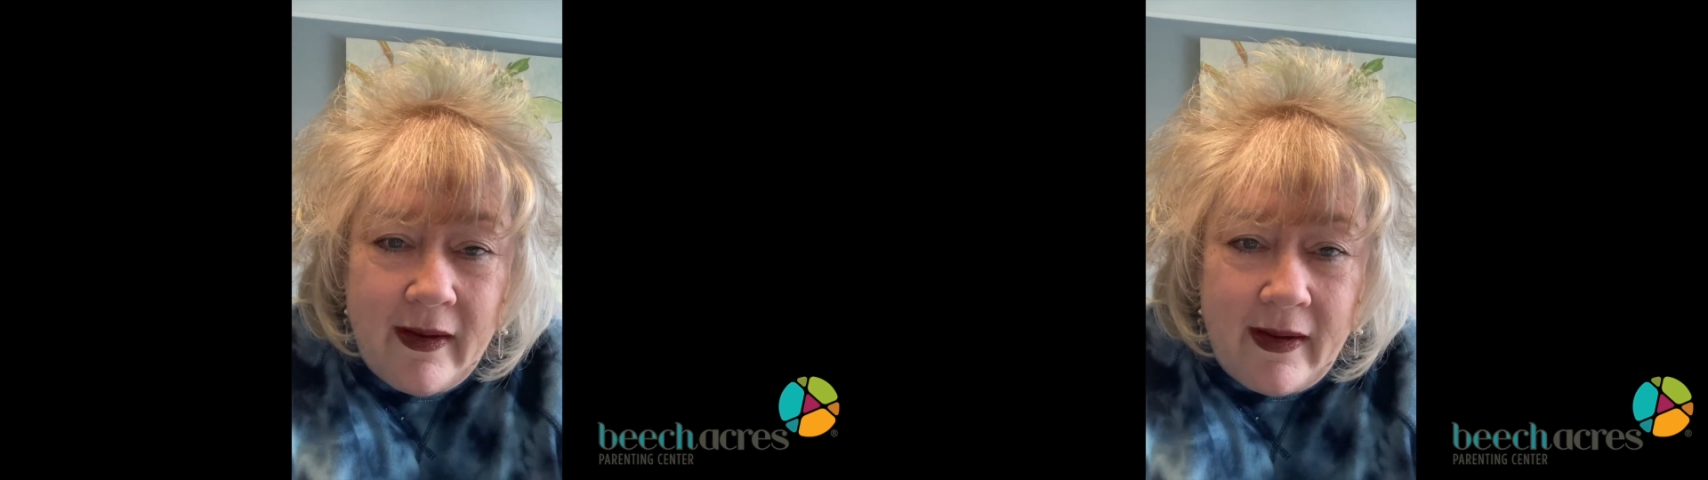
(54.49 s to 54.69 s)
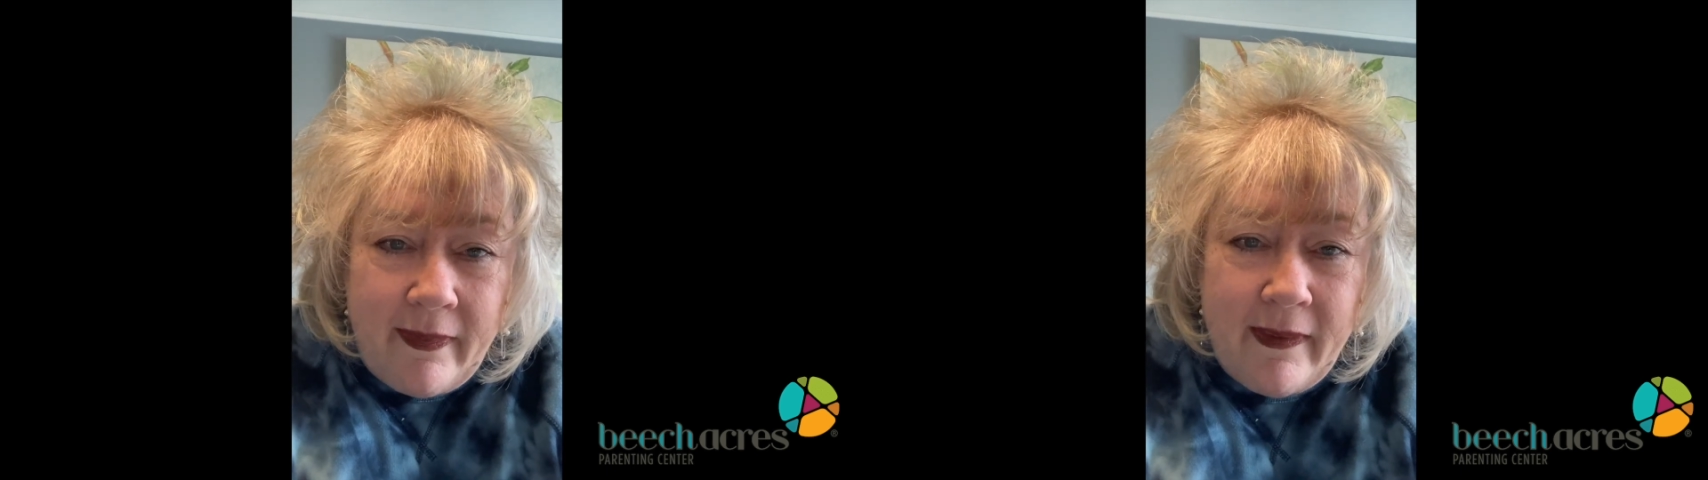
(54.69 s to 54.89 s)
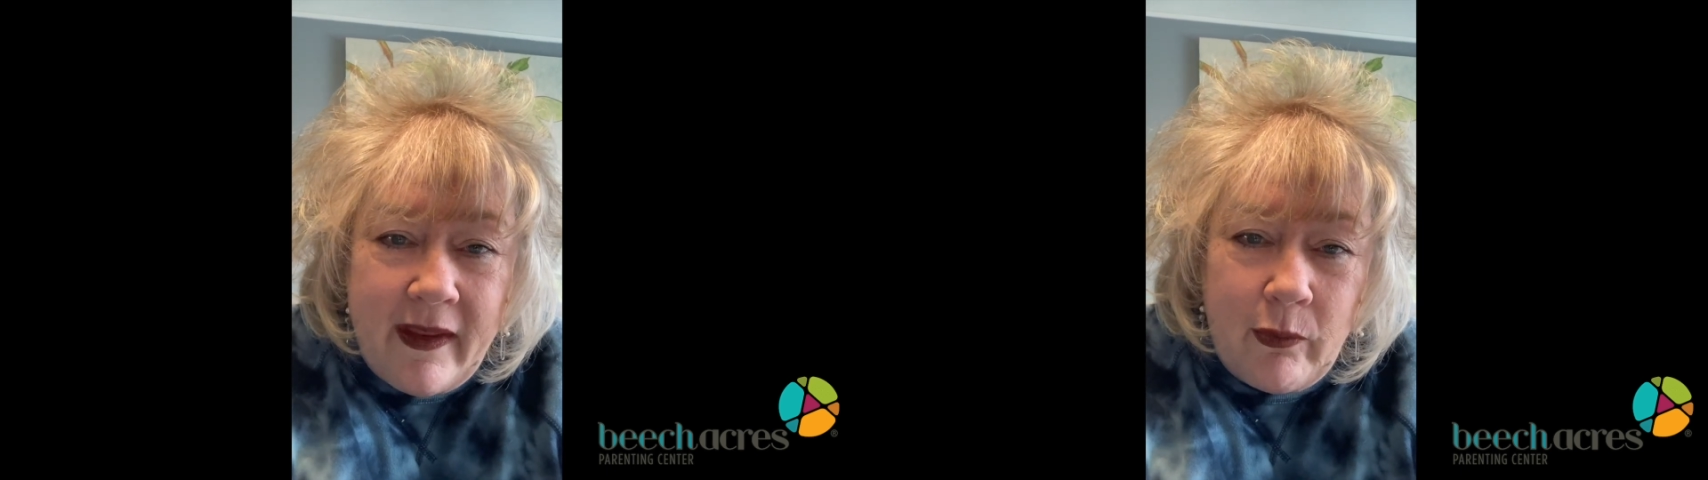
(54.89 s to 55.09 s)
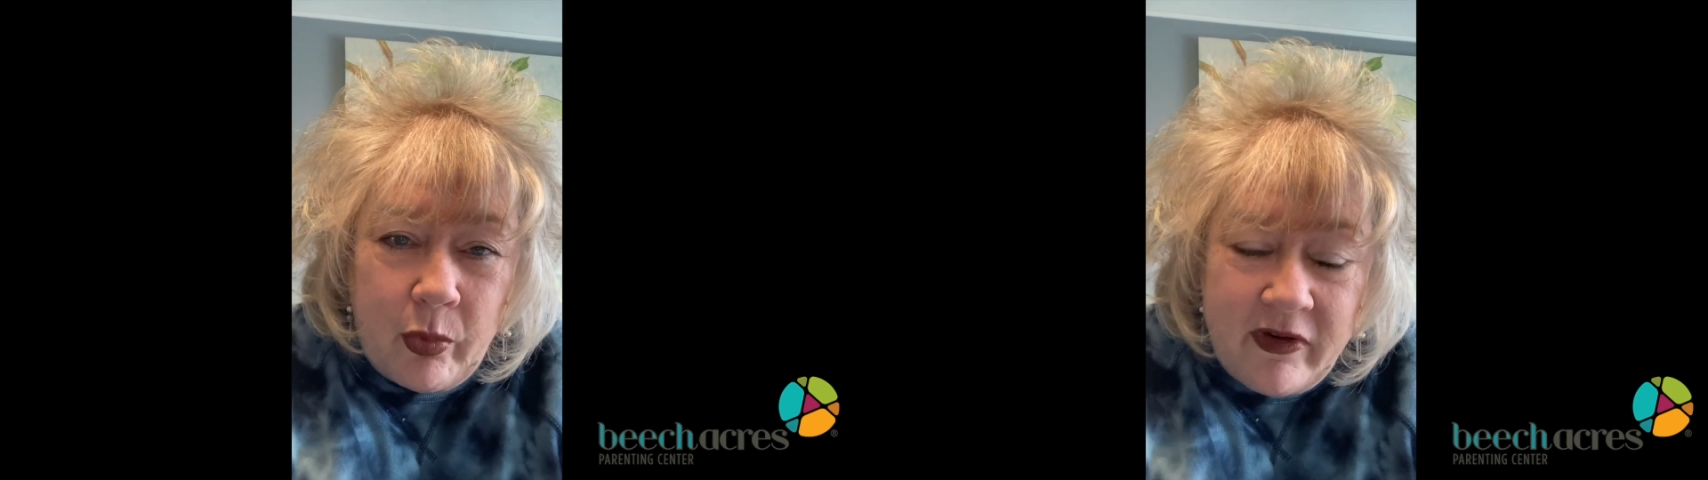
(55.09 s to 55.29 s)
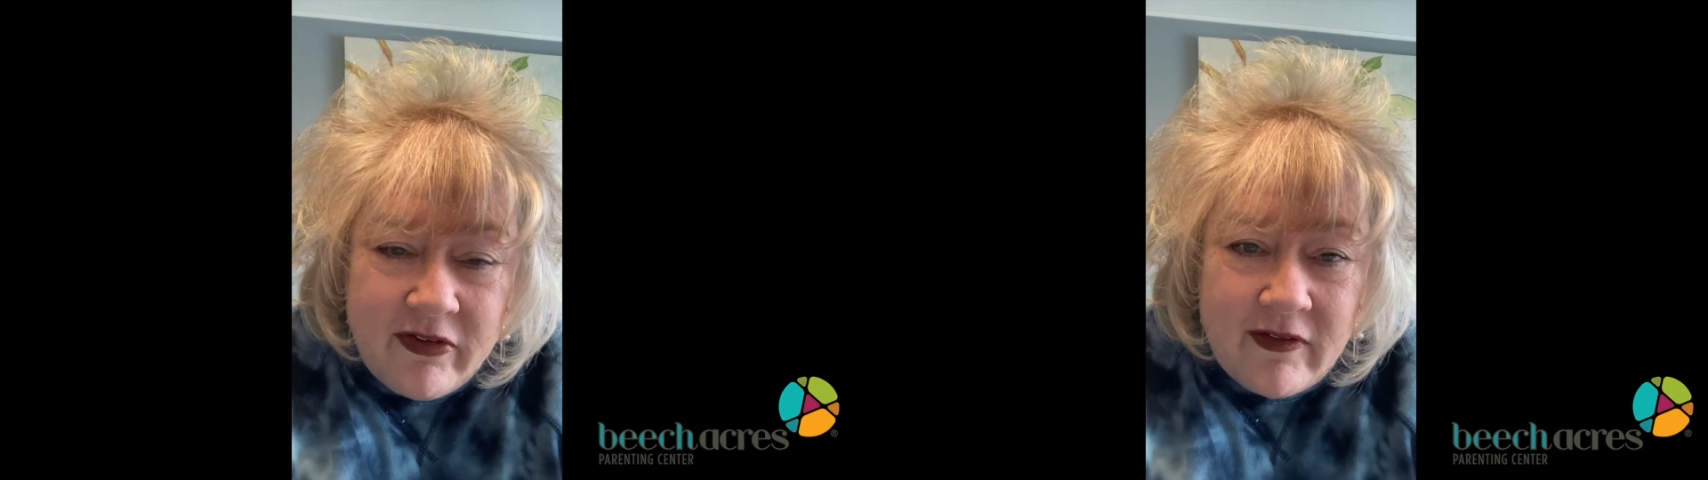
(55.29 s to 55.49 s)
and then
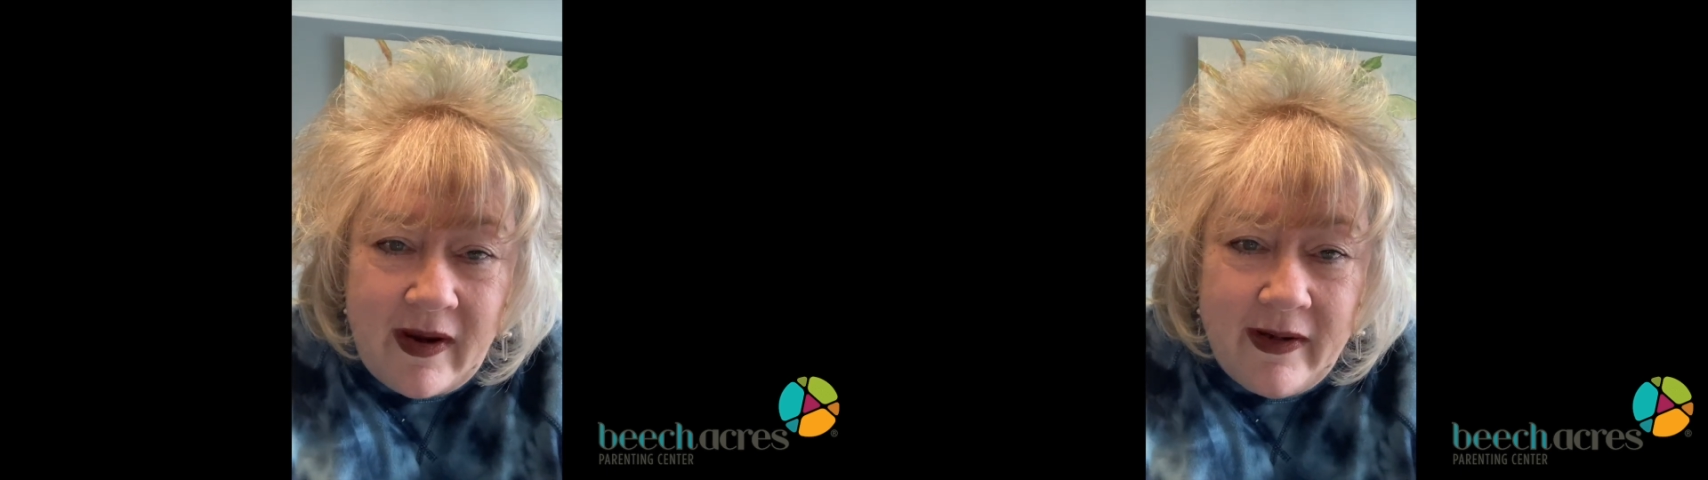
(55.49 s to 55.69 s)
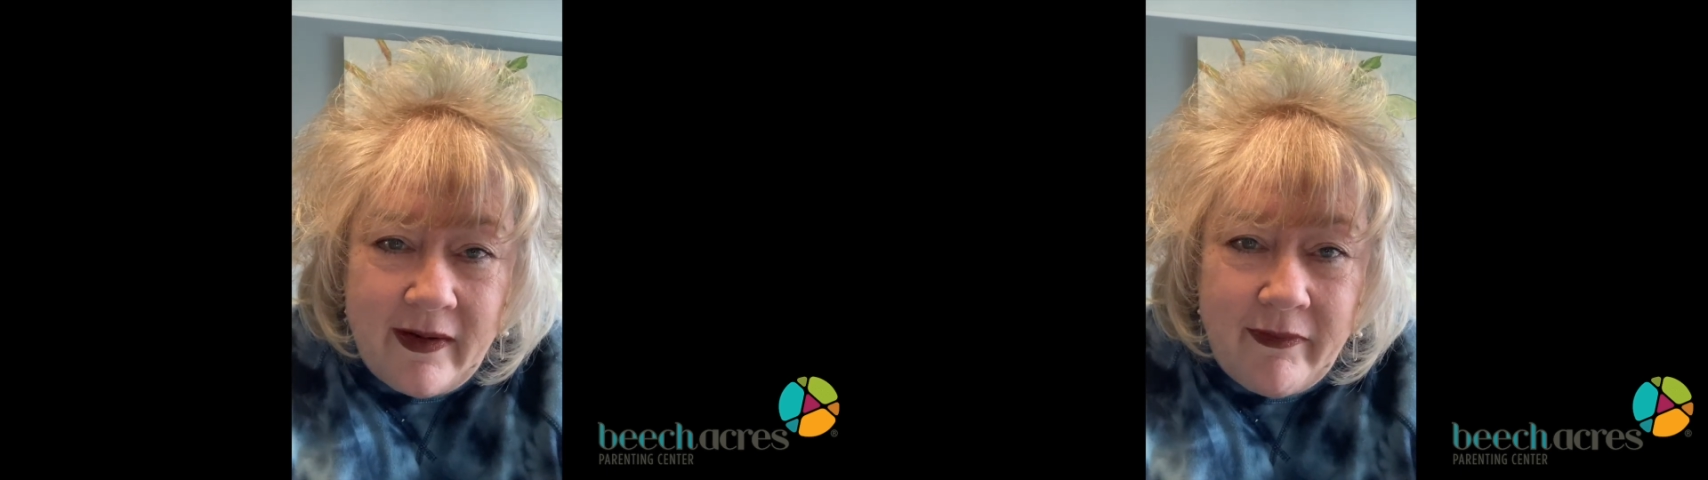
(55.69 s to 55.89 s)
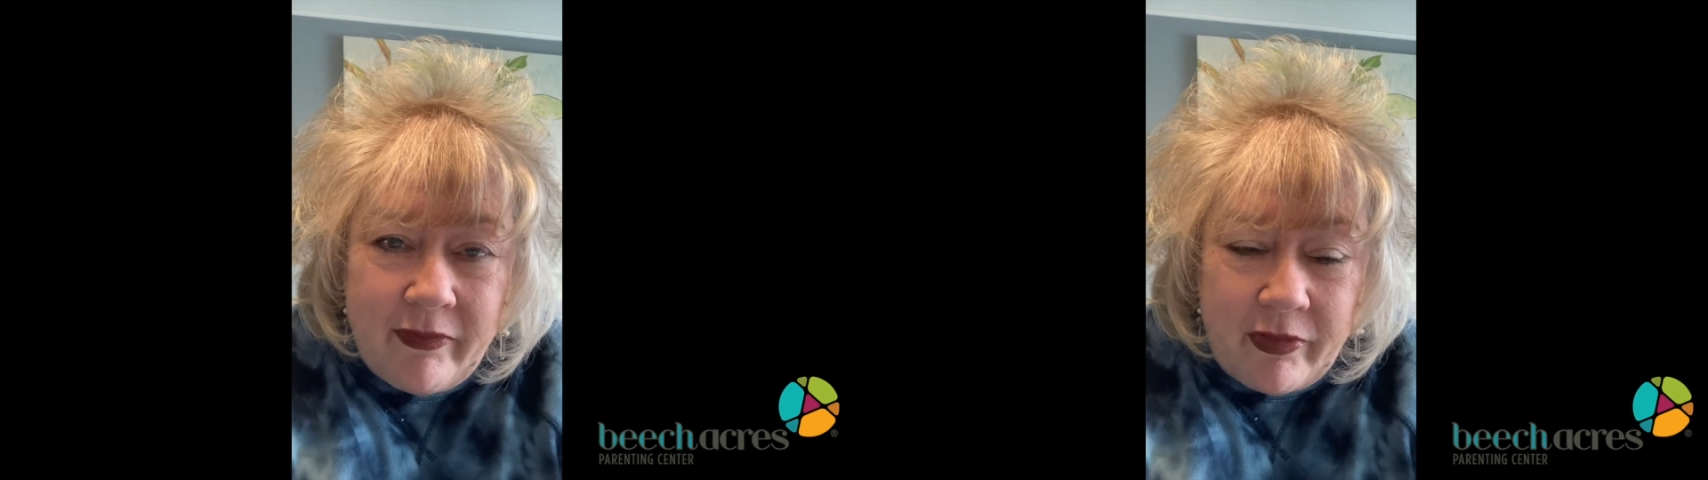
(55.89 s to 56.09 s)
restated